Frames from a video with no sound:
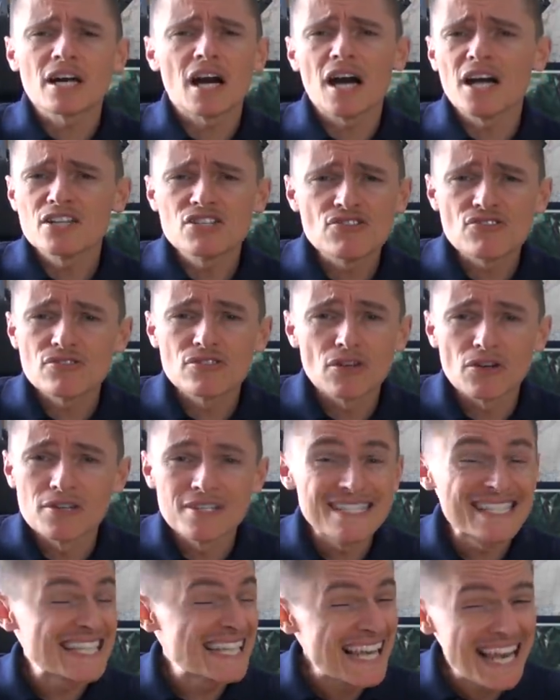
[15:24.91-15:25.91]

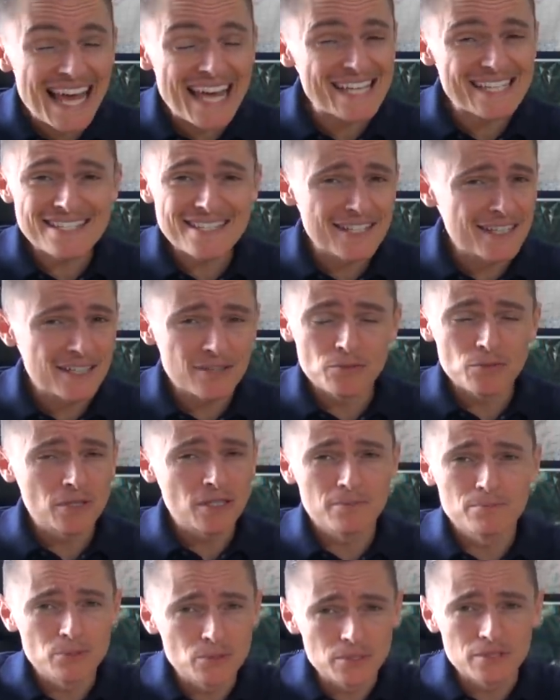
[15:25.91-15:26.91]
$100 less than what
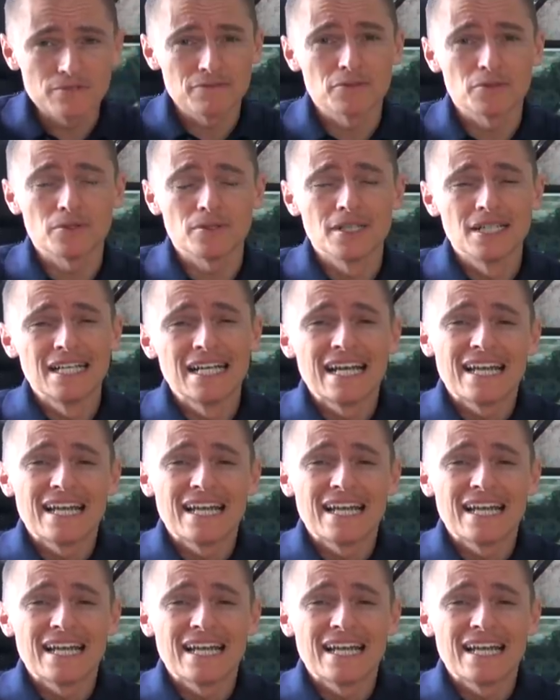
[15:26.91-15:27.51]
I bought it for.